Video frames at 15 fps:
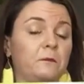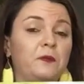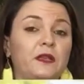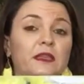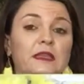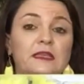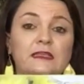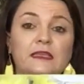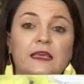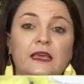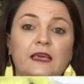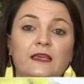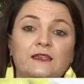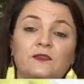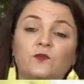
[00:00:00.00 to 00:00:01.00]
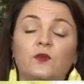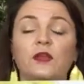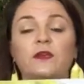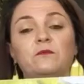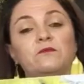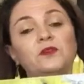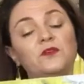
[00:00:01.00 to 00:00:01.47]
But in this case, when
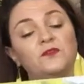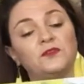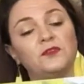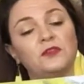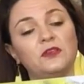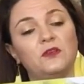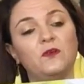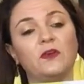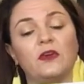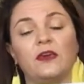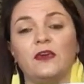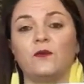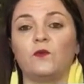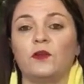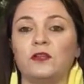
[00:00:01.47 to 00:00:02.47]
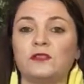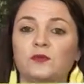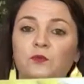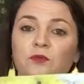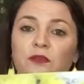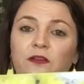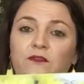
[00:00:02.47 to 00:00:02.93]
I moved to the UK, I wanted to
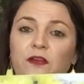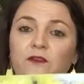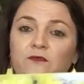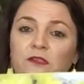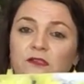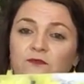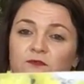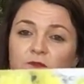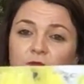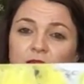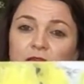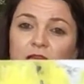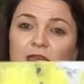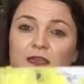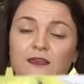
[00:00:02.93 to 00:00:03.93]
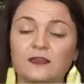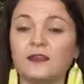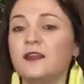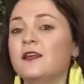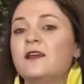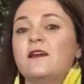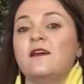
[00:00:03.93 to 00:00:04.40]
play around with different media,
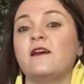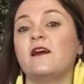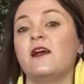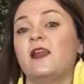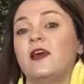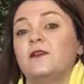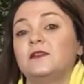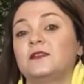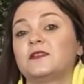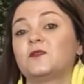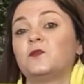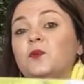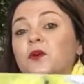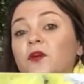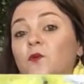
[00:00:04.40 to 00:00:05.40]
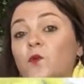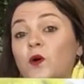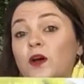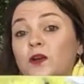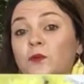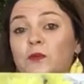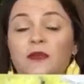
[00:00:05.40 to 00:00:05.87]
and I was exploring
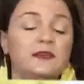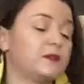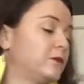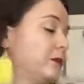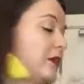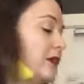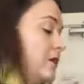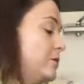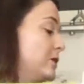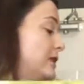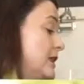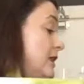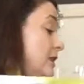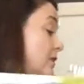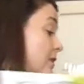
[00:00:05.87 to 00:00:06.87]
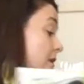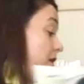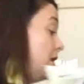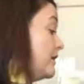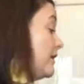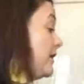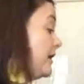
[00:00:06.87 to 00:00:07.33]
water-based media,
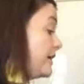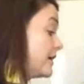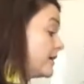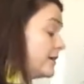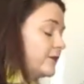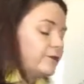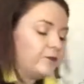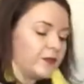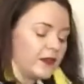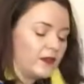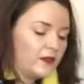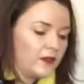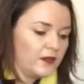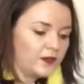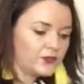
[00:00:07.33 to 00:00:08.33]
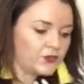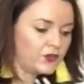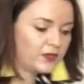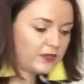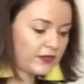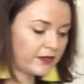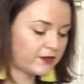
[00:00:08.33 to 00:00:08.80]
particularly ink. So
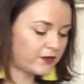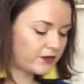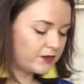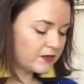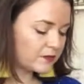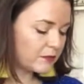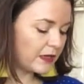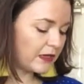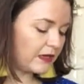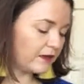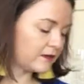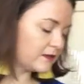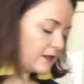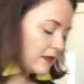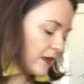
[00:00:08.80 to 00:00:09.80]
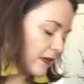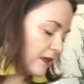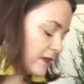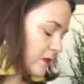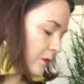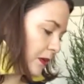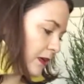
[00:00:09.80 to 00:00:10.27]
I call these my ink
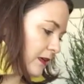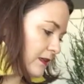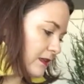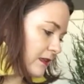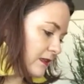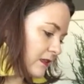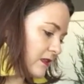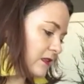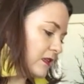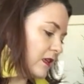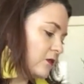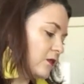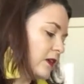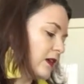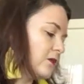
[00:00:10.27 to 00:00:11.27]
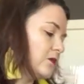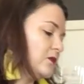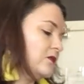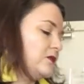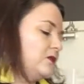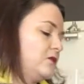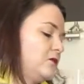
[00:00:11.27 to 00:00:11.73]
studies because this is still when I
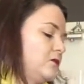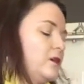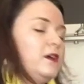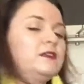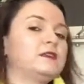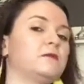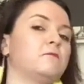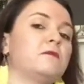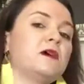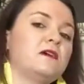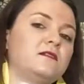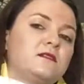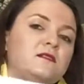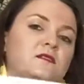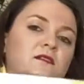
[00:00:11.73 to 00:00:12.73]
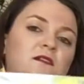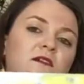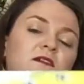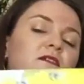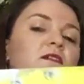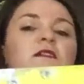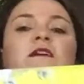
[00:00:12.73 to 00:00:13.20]
was trying to
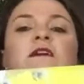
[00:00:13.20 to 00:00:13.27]
master